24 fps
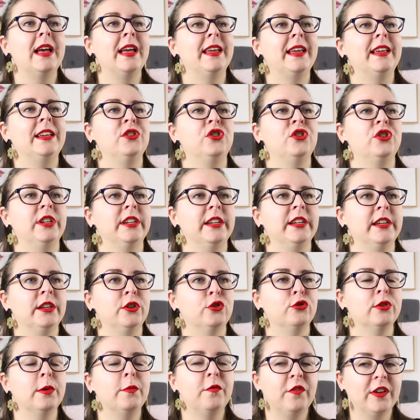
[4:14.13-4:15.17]
is she
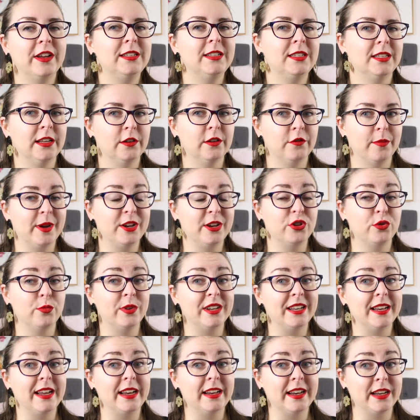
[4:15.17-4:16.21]
drip feeds the information we
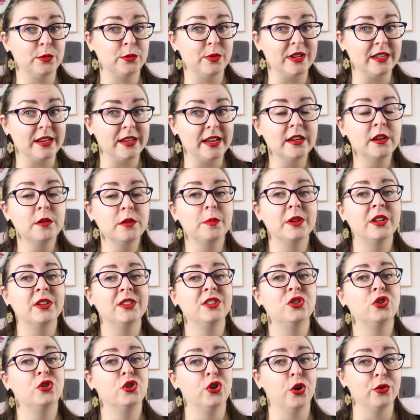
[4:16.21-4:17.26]
need as we need it,
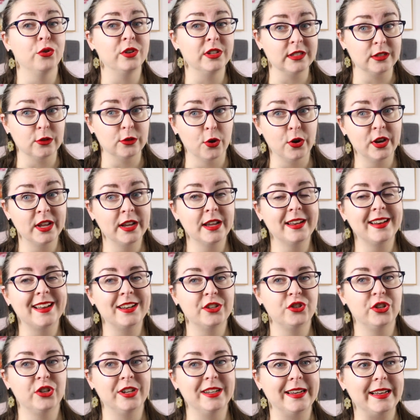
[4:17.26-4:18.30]
because Joan is learning it
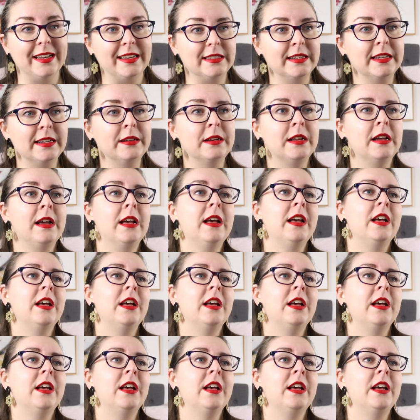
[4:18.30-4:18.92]
as she needs it.